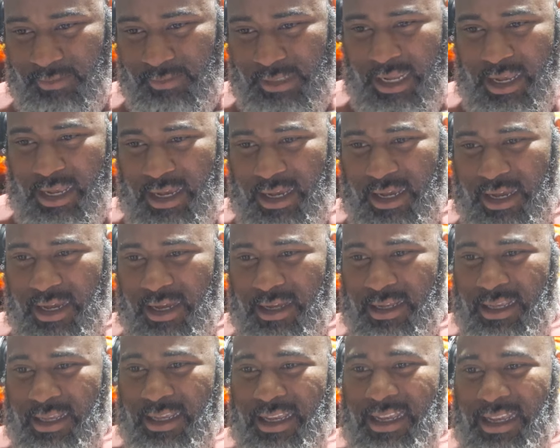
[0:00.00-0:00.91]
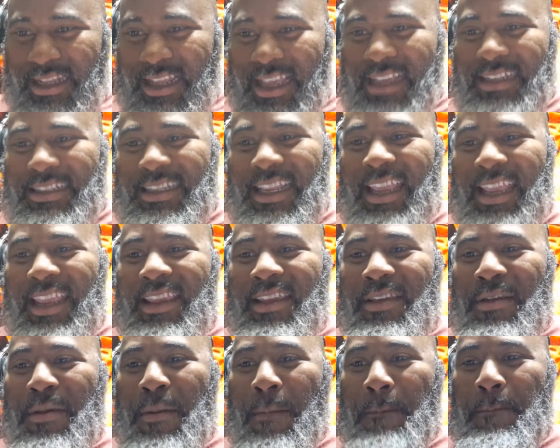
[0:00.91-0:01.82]
Uh, let's see
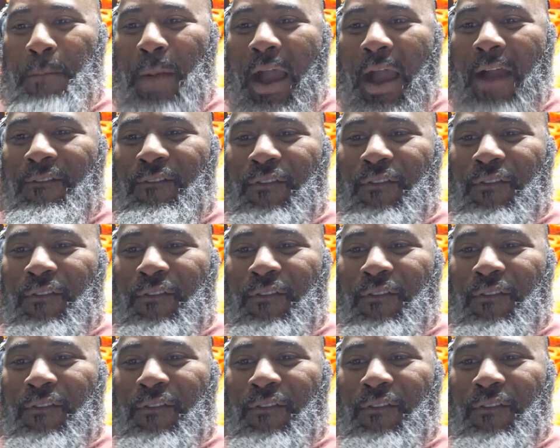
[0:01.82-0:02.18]
my